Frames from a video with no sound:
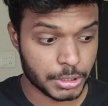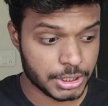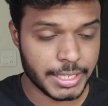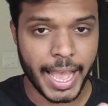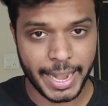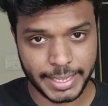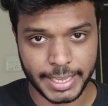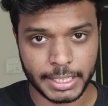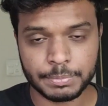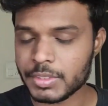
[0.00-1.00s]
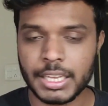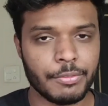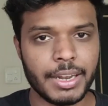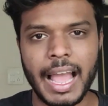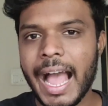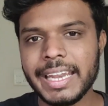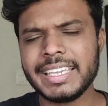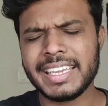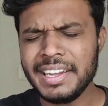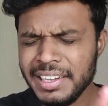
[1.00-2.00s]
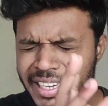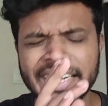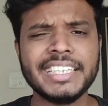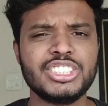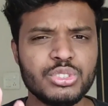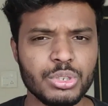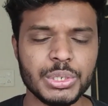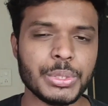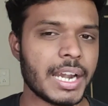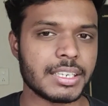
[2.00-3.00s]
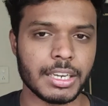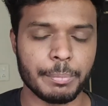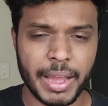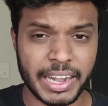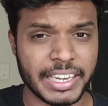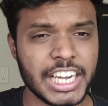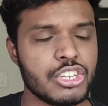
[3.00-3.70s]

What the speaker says: especially Harry Kane, well, Harry Kane needs to leave that club, man.